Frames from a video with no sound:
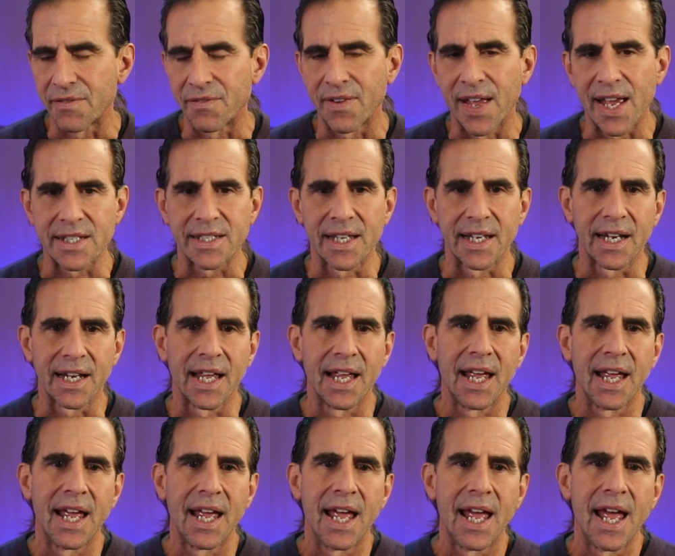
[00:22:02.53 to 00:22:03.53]
day fasting.
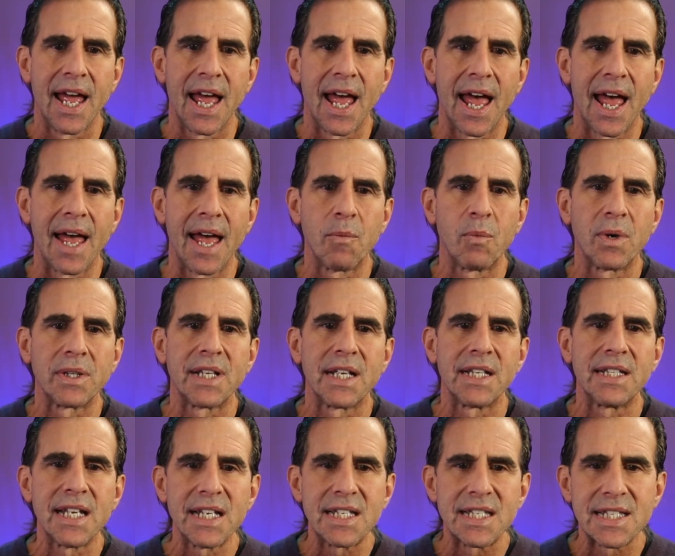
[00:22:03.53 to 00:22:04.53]
And what
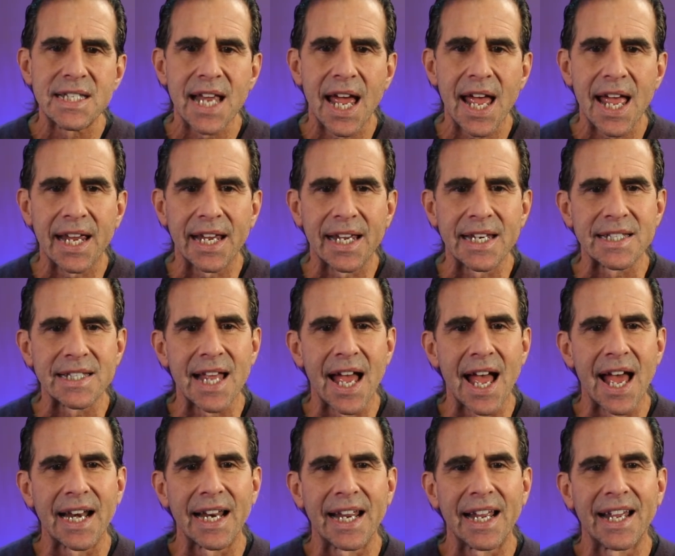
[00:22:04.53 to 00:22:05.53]
they did say is
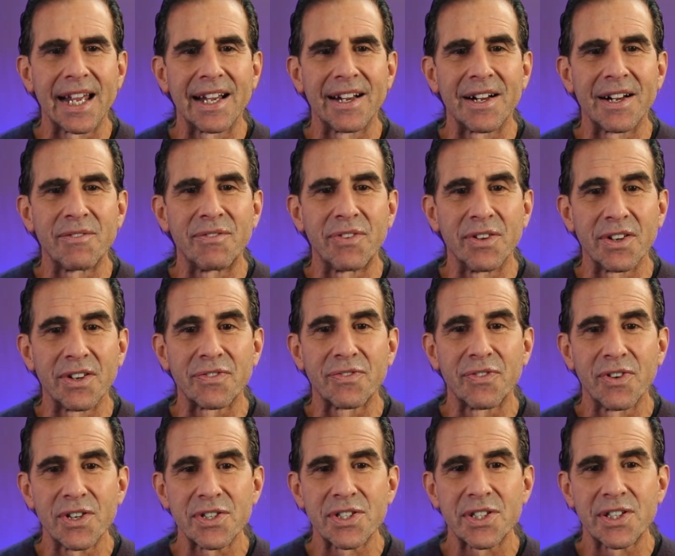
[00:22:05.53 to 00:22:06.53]
that for the
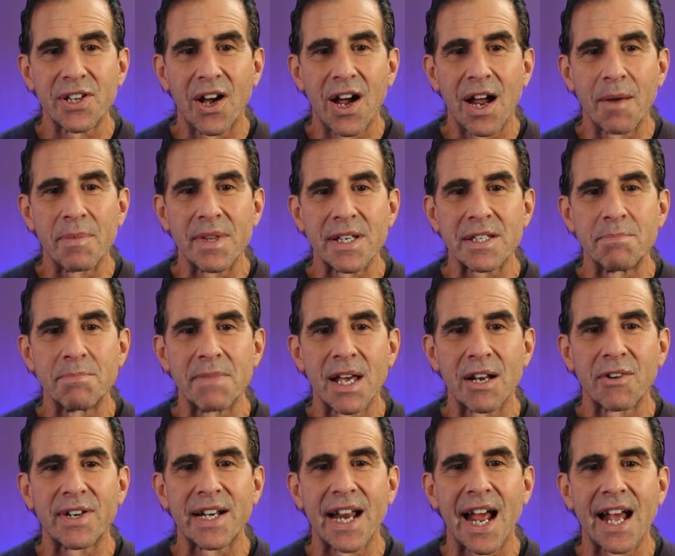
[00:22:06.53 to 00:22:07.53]
first time, this
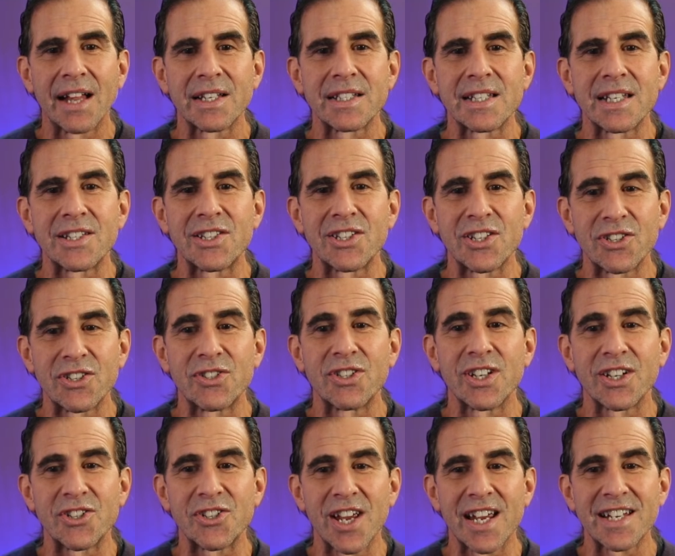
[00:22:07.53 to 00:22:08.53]
meta-analysis
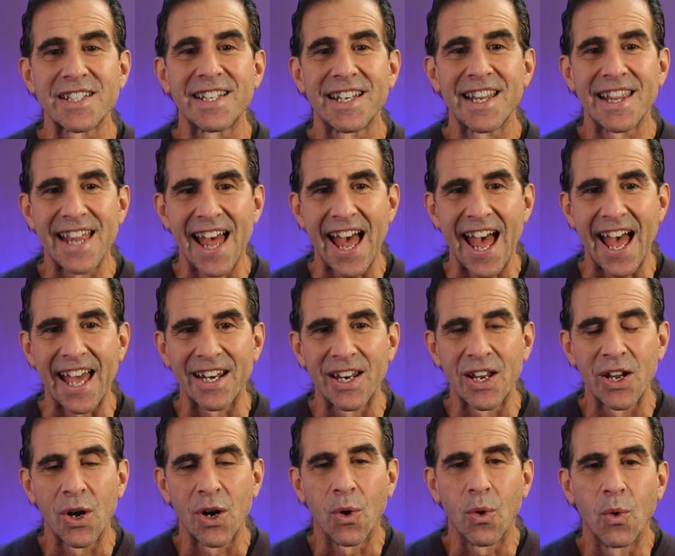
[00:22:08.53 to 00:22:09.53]
suggested that
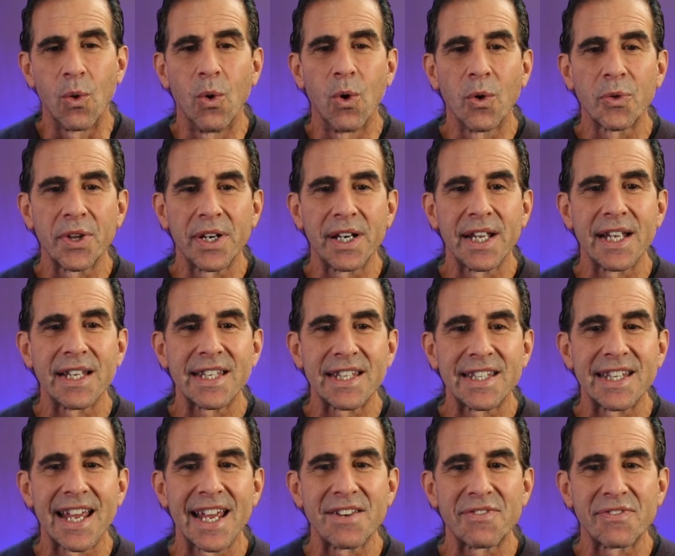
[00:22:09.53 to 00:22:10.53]

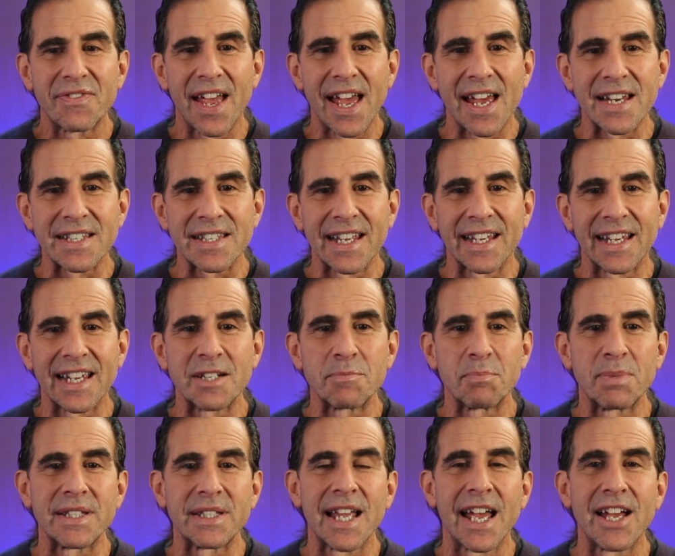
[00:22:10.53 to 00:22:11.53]
alternate day fasting is
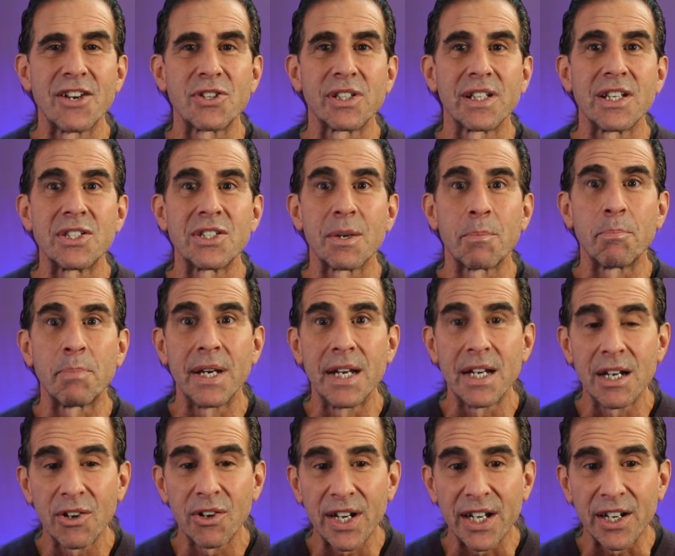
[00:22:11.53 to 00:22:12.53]
potentially
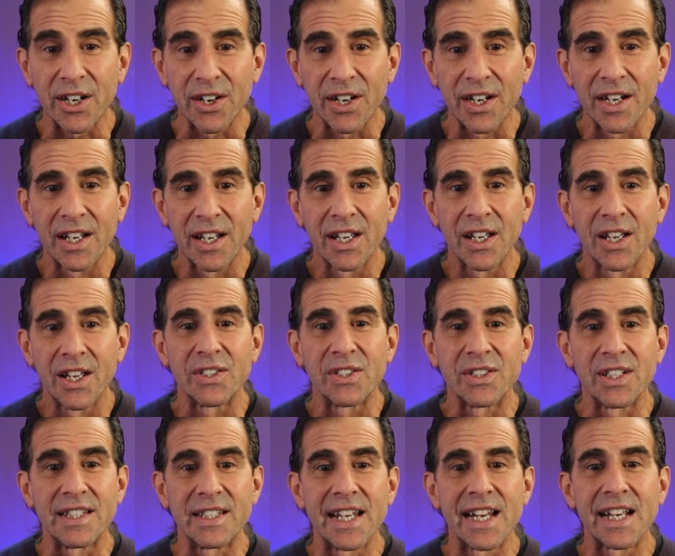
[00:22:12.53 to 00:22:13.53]
superior
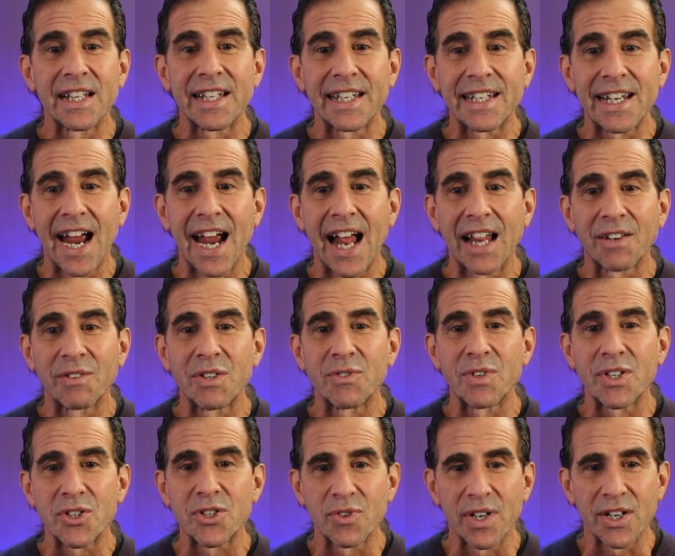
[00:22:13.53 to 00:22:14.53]
to daily calorie
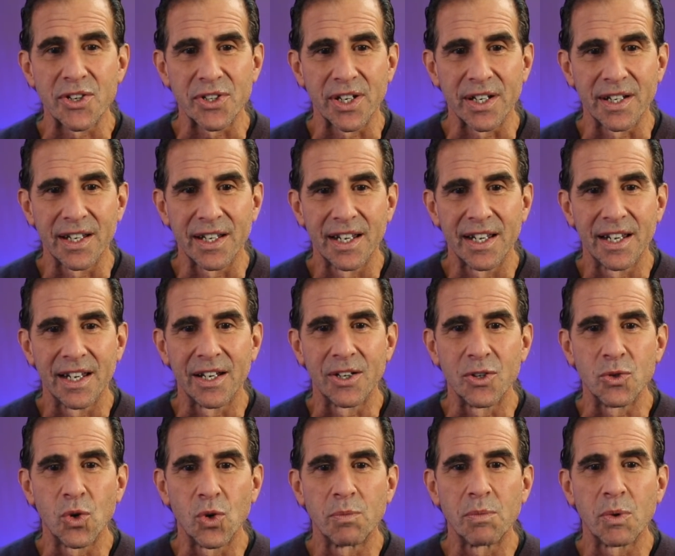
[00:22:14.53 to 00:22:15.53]
restriction
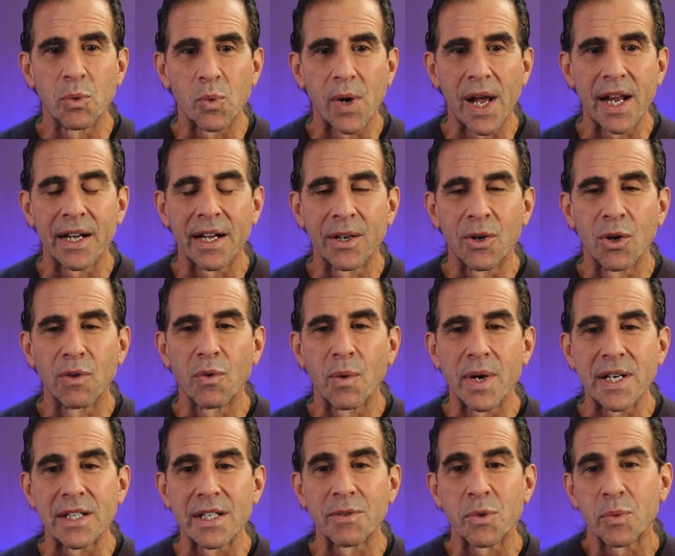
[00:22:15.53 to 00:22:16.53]
in normal weighted and
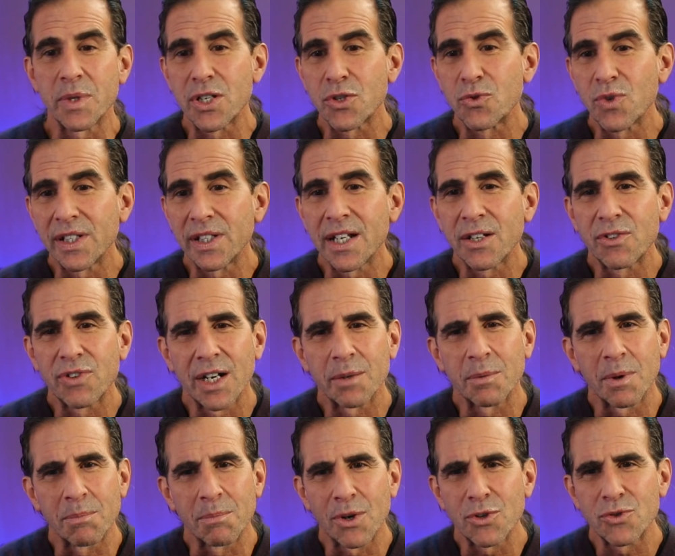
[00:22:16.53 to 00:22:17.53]
overweight subjects, which is really
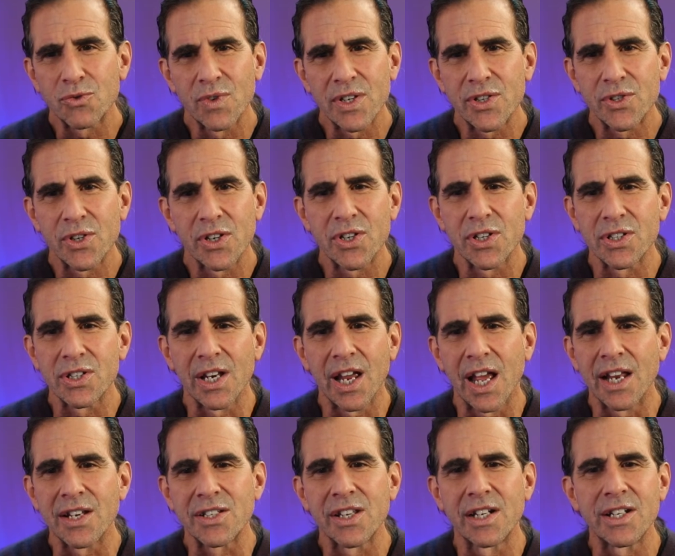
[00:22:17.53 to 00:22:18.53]
incredible. Most researchers
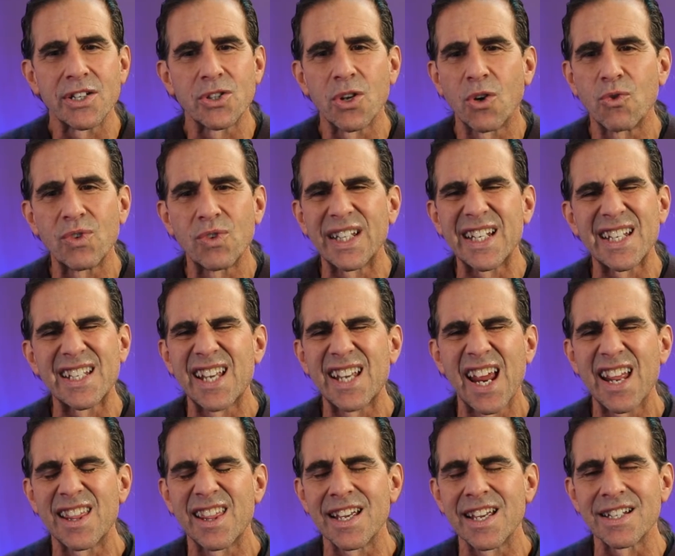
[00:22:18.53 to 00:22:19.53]
and studies don't really
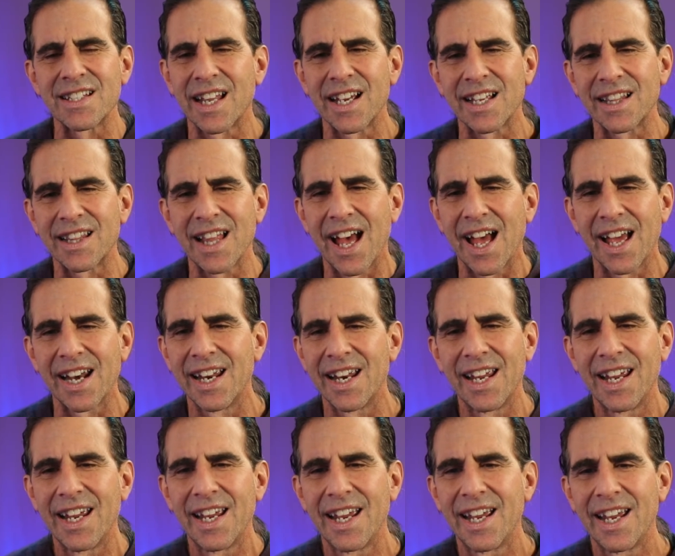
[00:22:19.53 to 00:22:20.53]
say things like that.
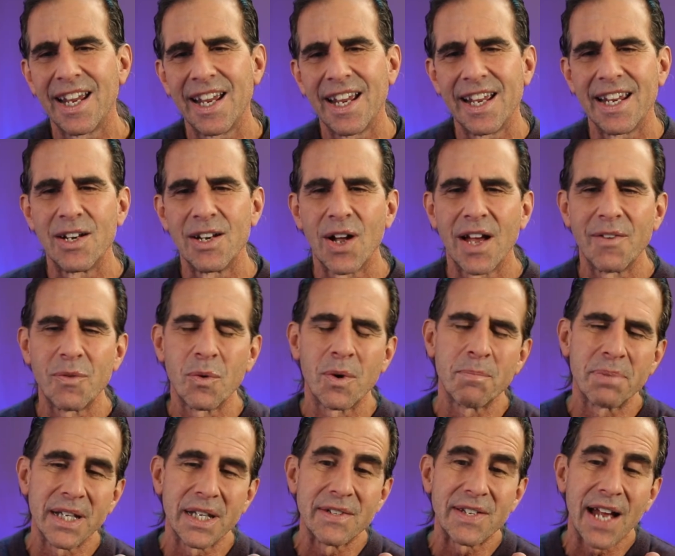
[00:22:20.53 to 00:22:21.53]

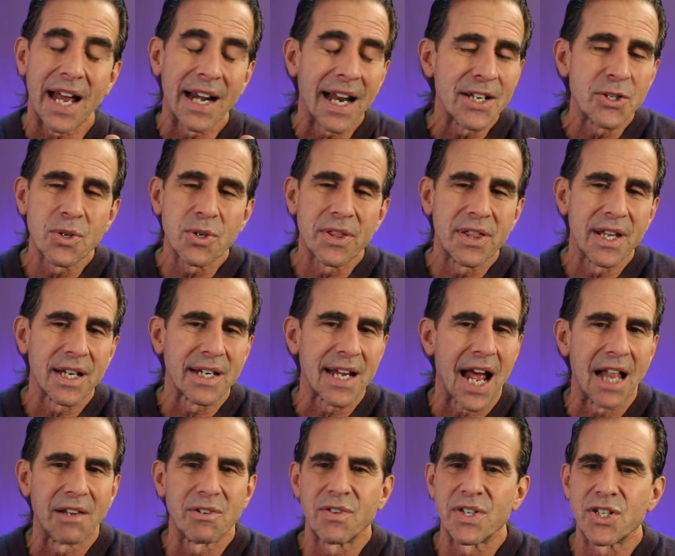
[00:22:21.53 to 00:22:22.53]
Everyone believes, and I do think
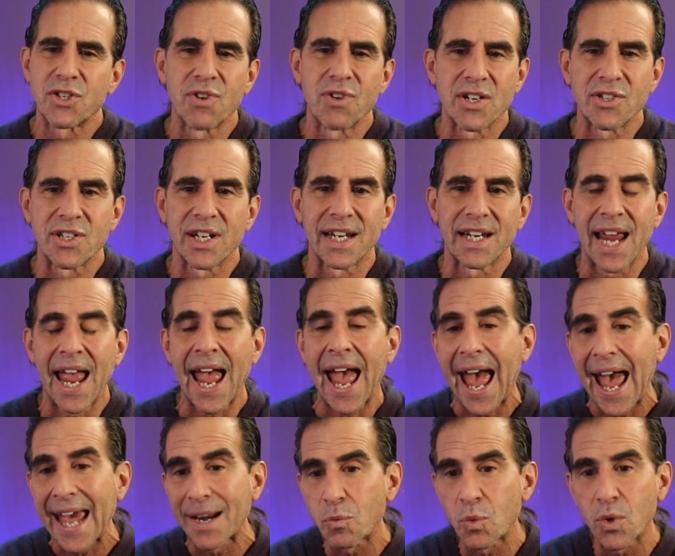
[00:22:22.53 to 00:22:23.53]
calorie restriction
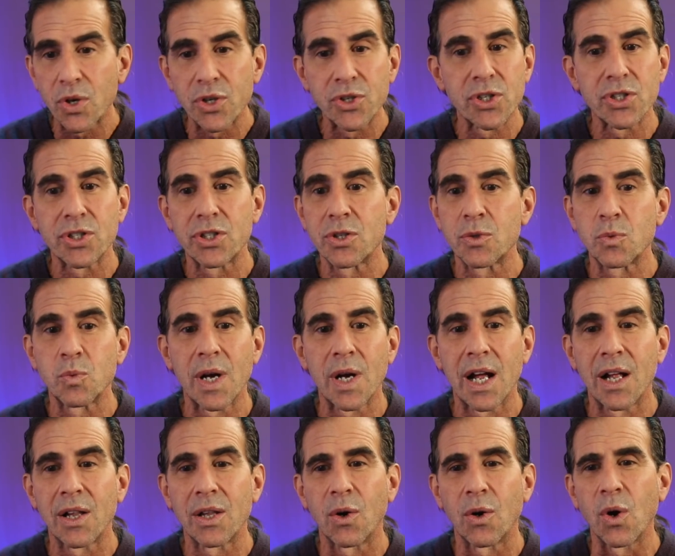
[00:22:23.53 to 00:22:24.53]
can work just as
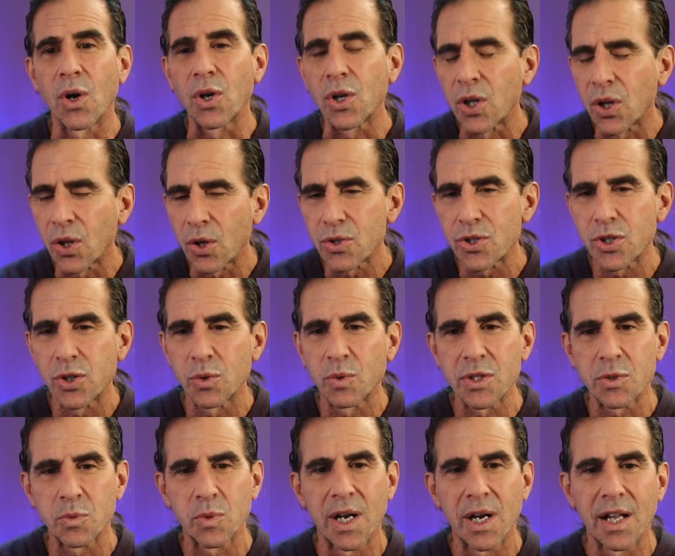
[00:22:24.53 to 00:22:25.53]
well or close
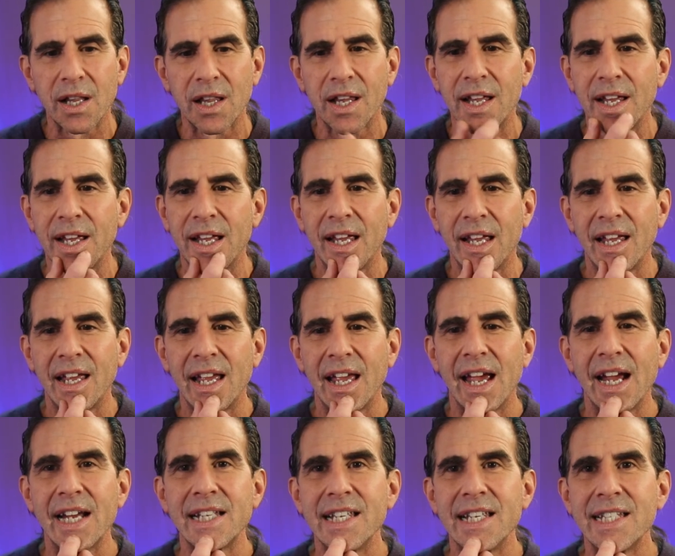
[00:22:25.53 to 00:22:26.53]
to as well
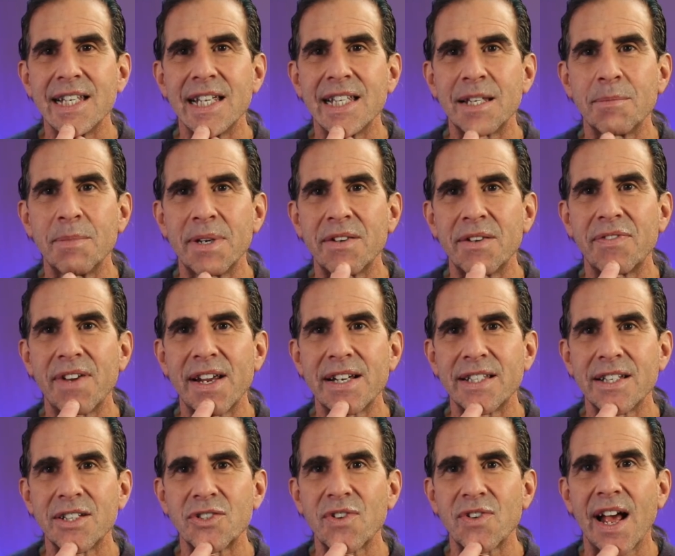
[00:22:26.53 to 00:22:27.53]
as these intermittent
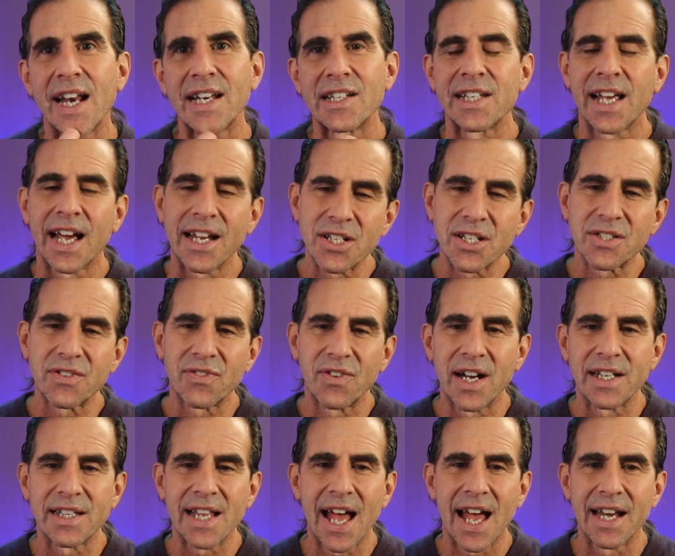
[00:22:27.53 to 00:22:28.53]
fasting strategies. I just
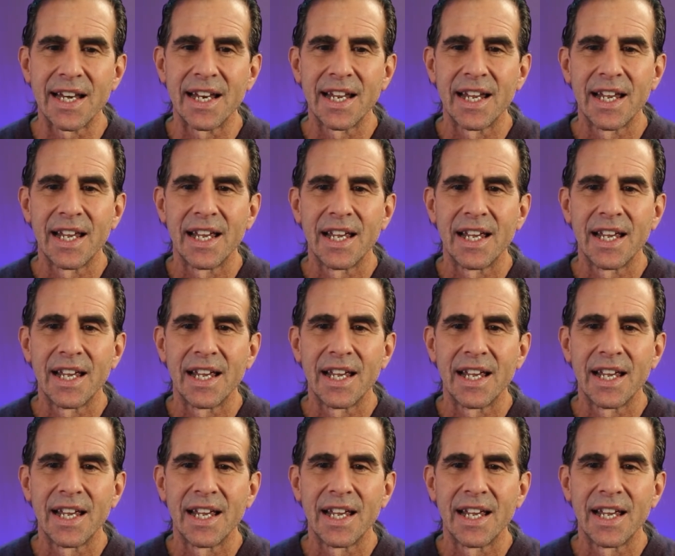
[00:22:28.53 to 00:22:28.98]
find that